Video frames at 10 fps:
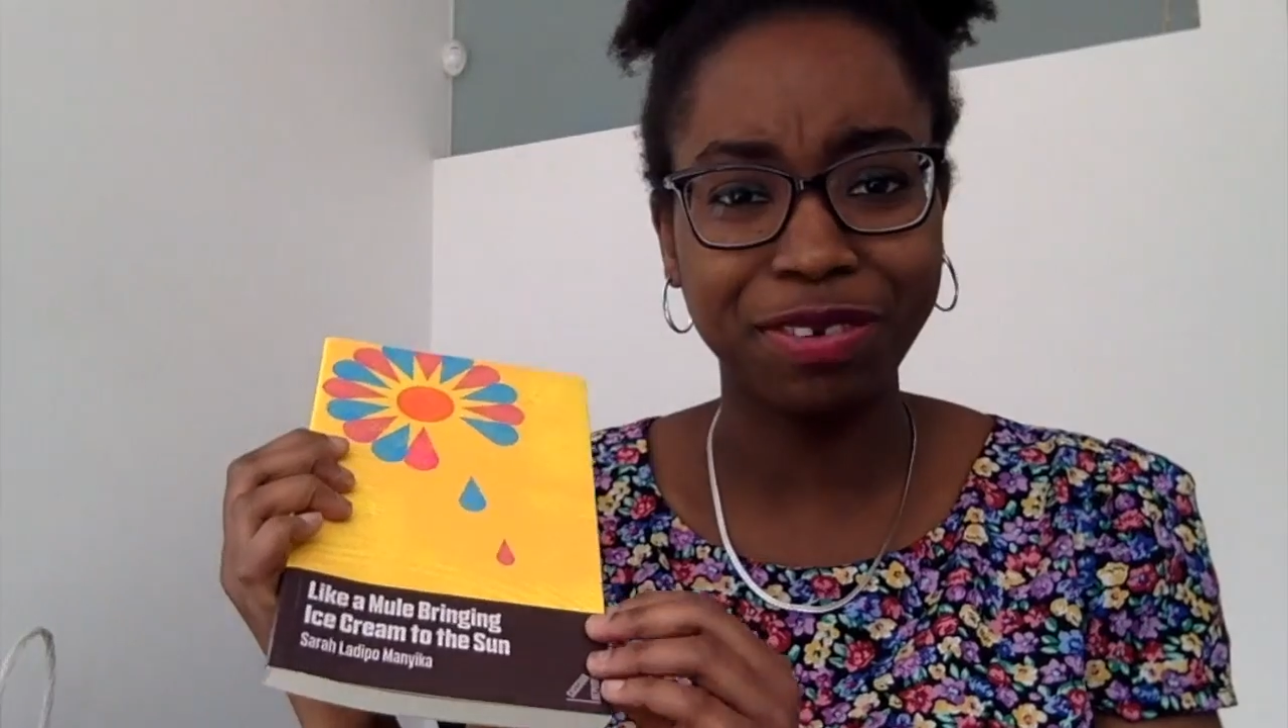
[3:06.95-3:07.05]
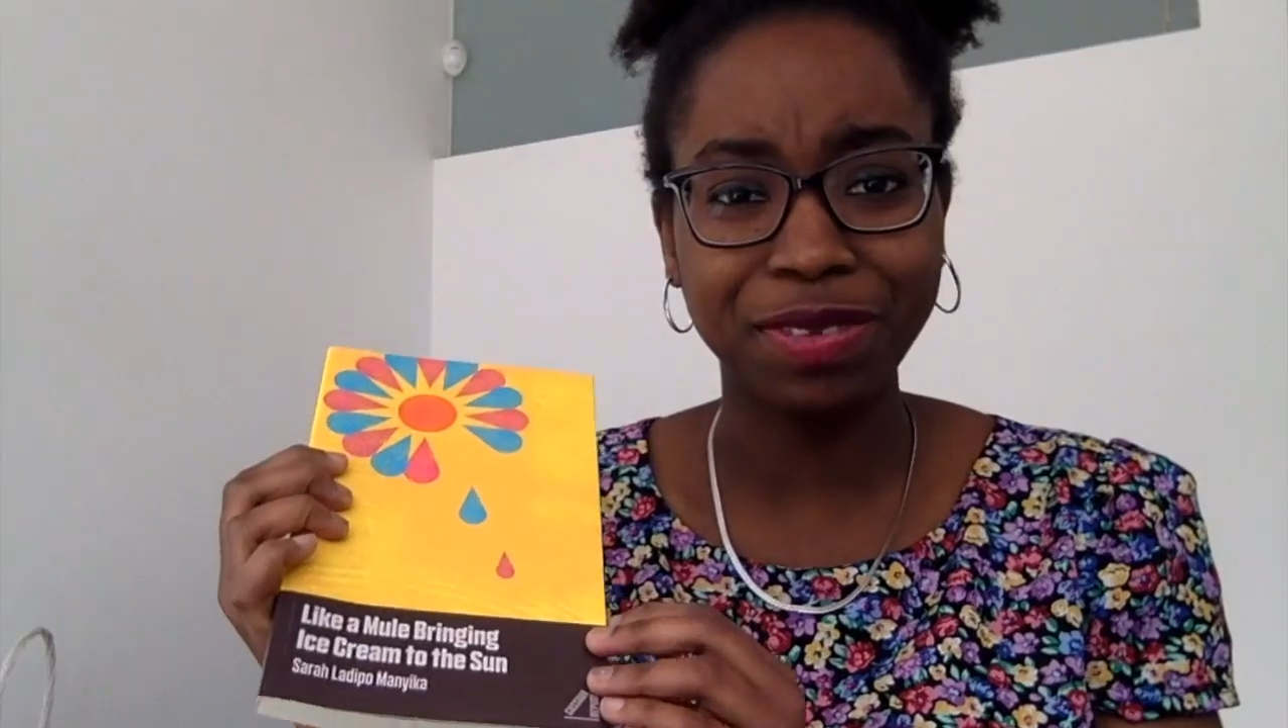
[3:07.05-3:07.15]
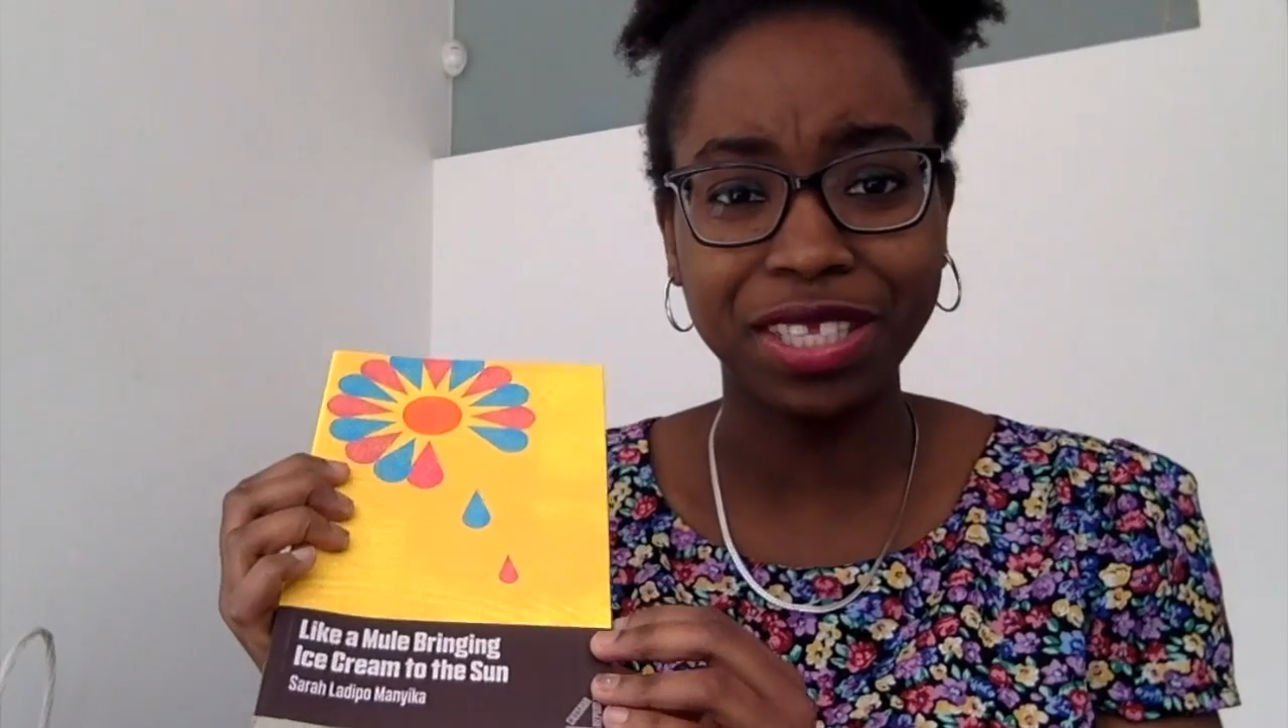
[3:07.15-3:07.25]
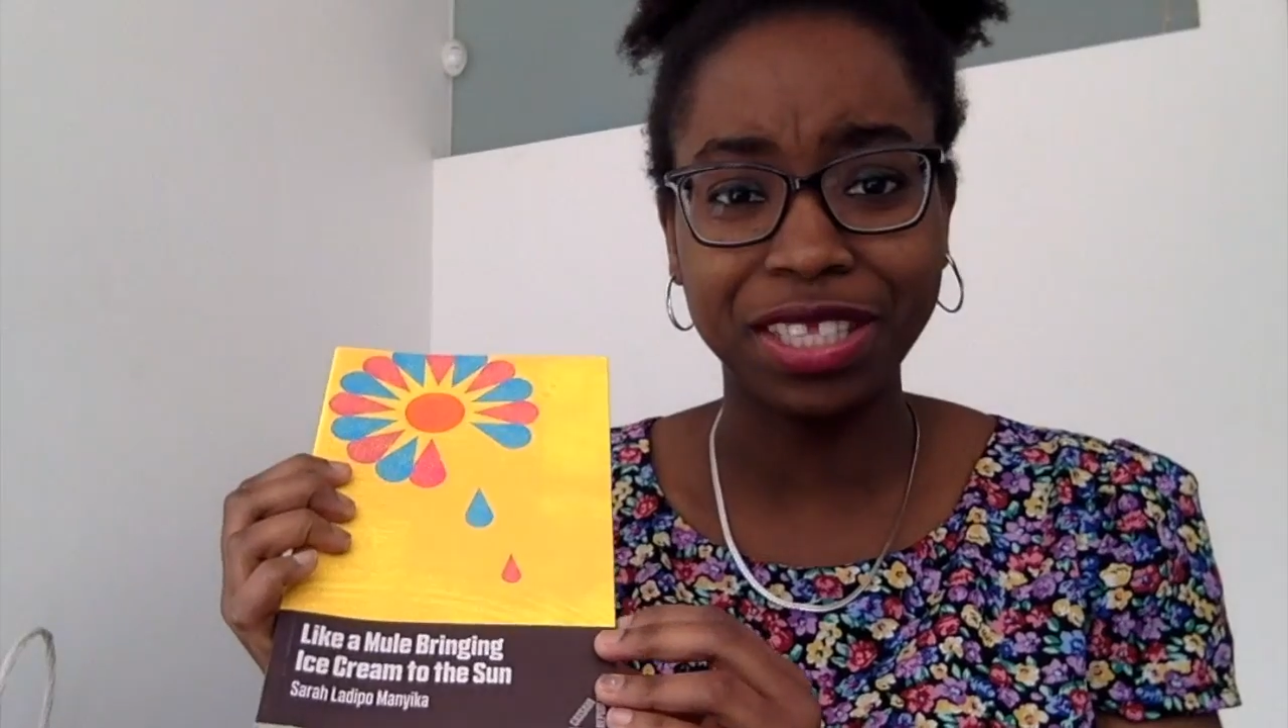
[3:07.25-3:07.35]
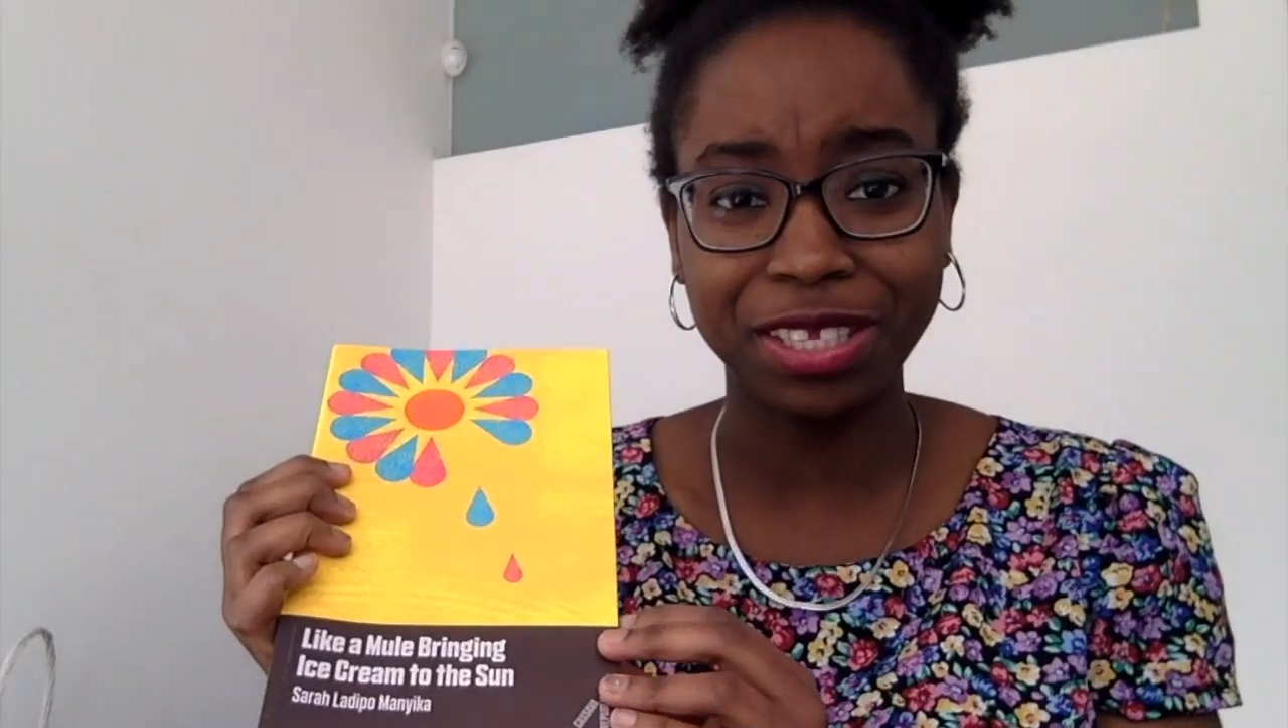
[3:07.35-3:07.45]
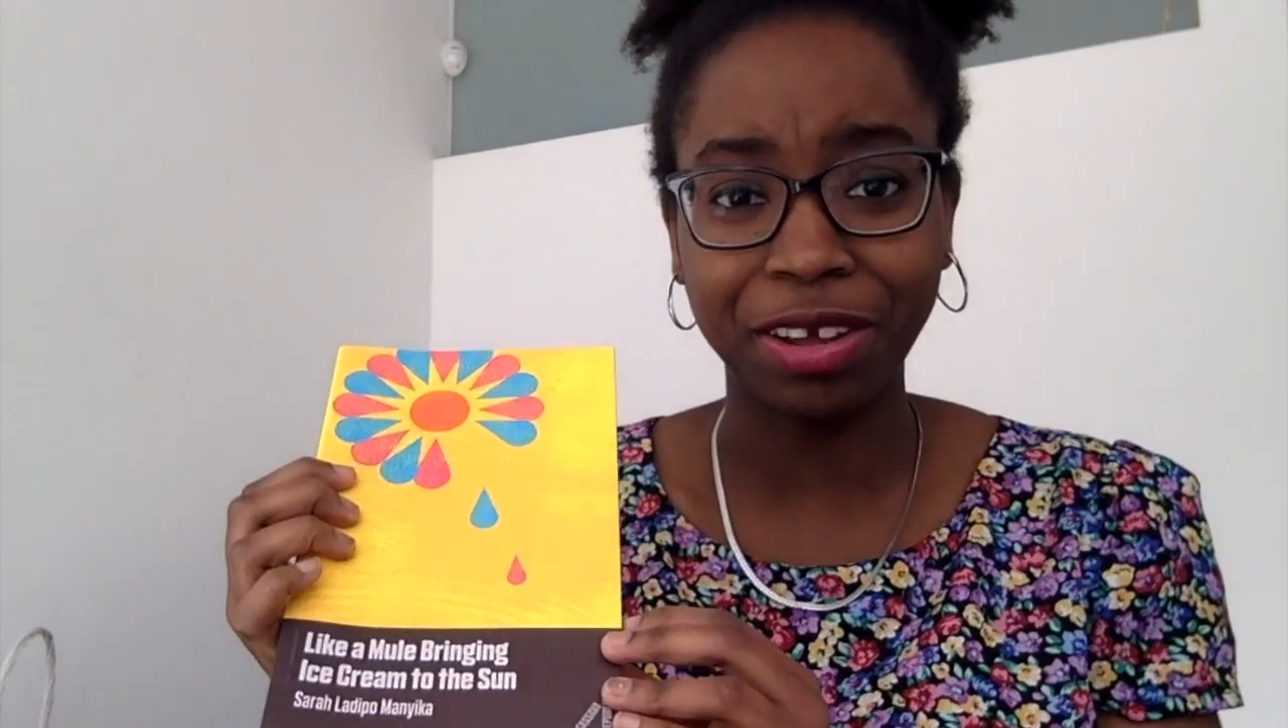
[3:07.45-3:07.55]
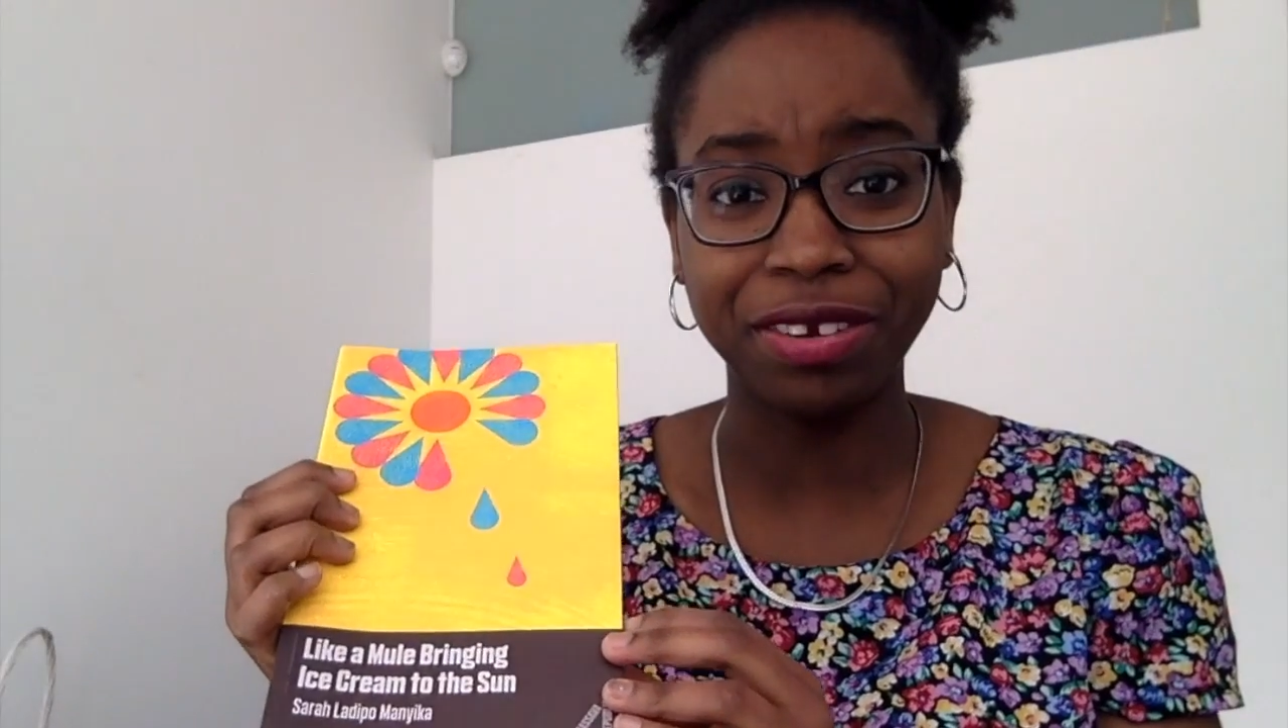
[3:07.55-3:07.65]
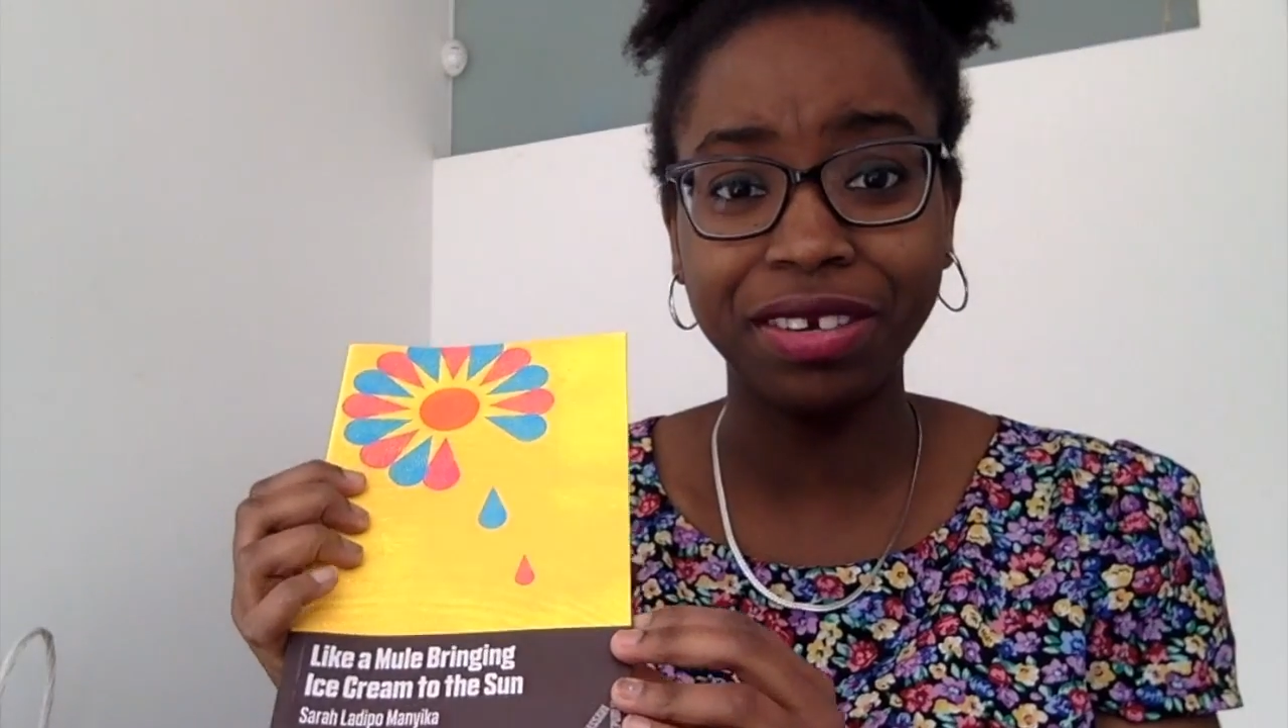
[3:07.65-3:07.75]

to the sun.